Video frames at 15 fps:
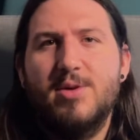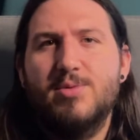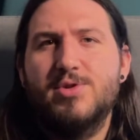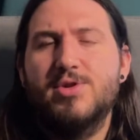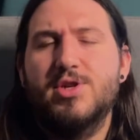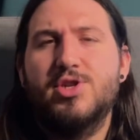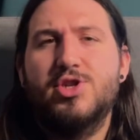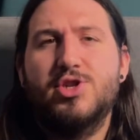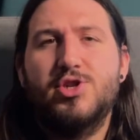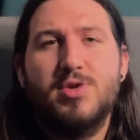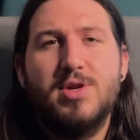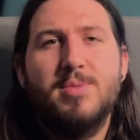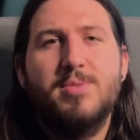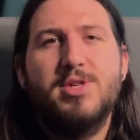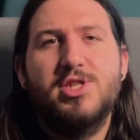It was
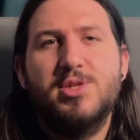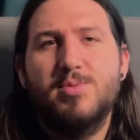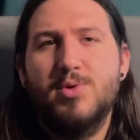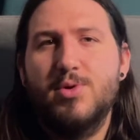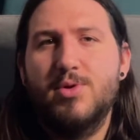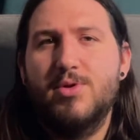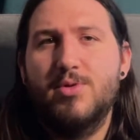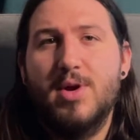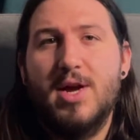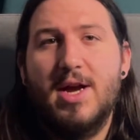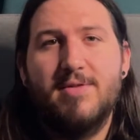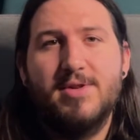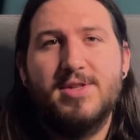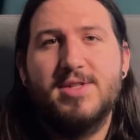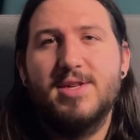extremely smooth through
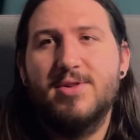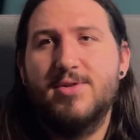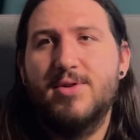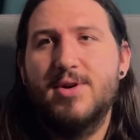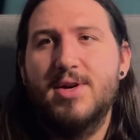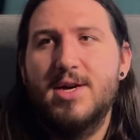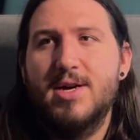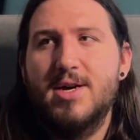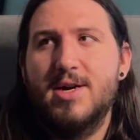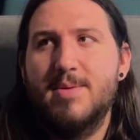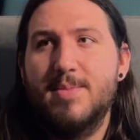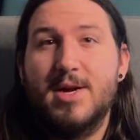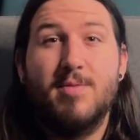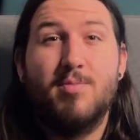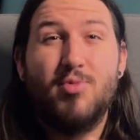every single
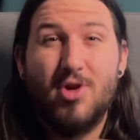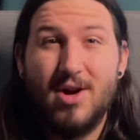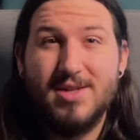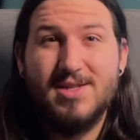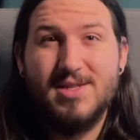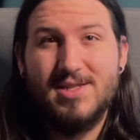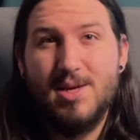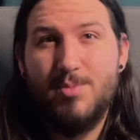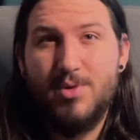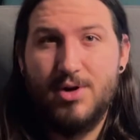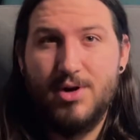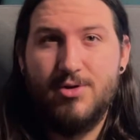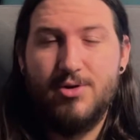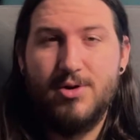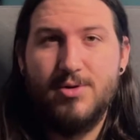kind of process I put
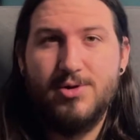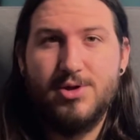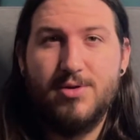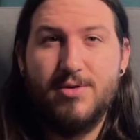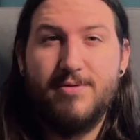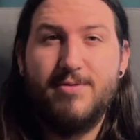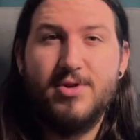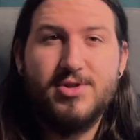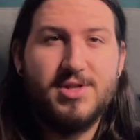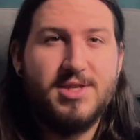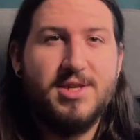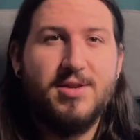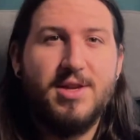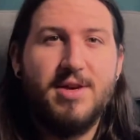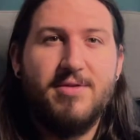it through. So the
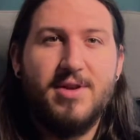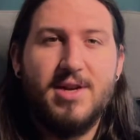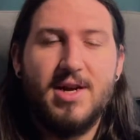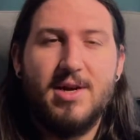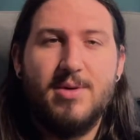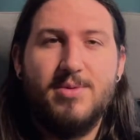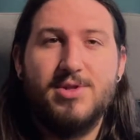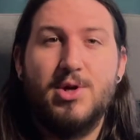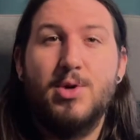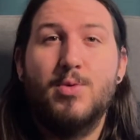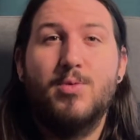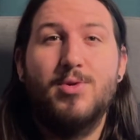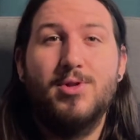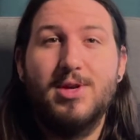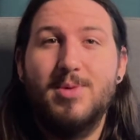versatility of it, I was
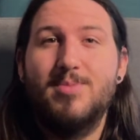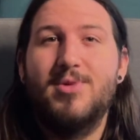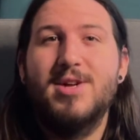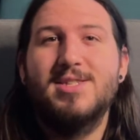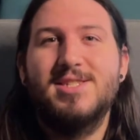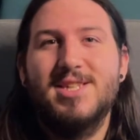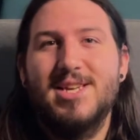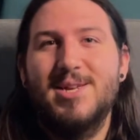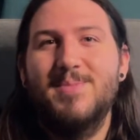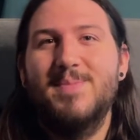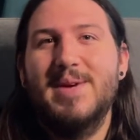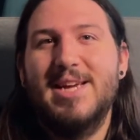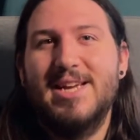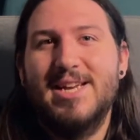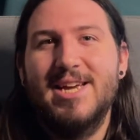really impressed, and it
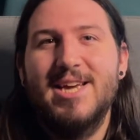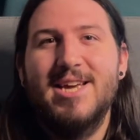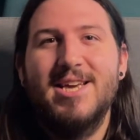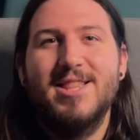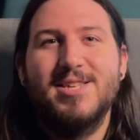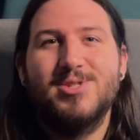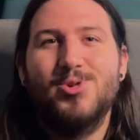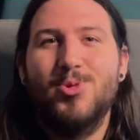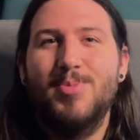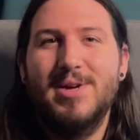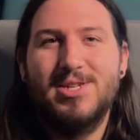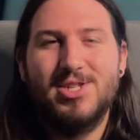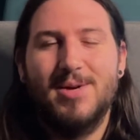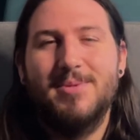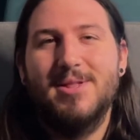made this whole
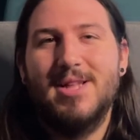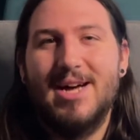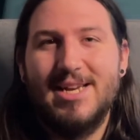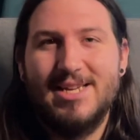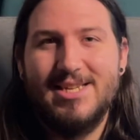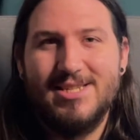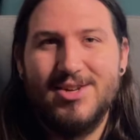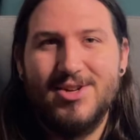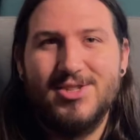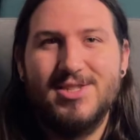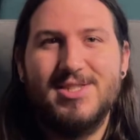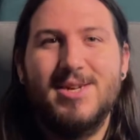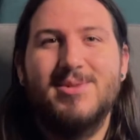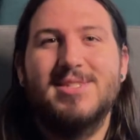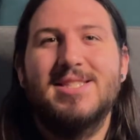paint job a lot easier
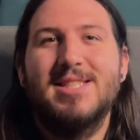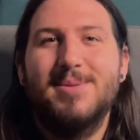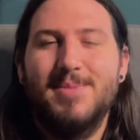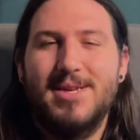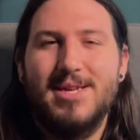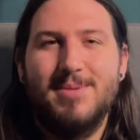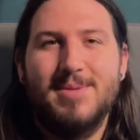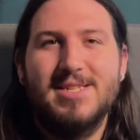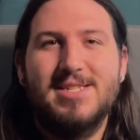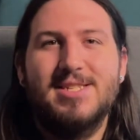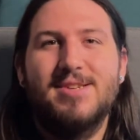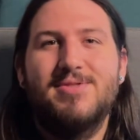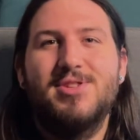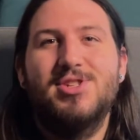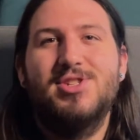since I was limiting
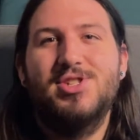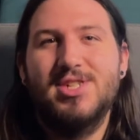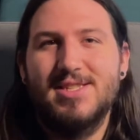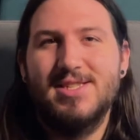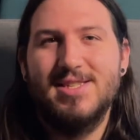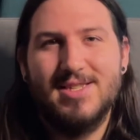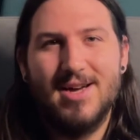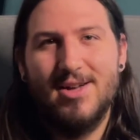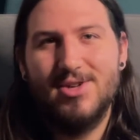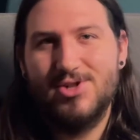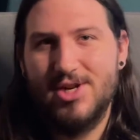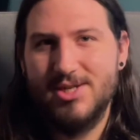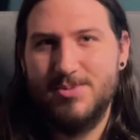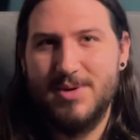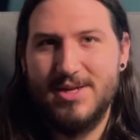myself to just these
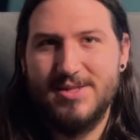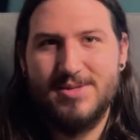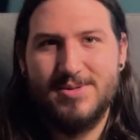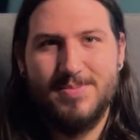contrast paints.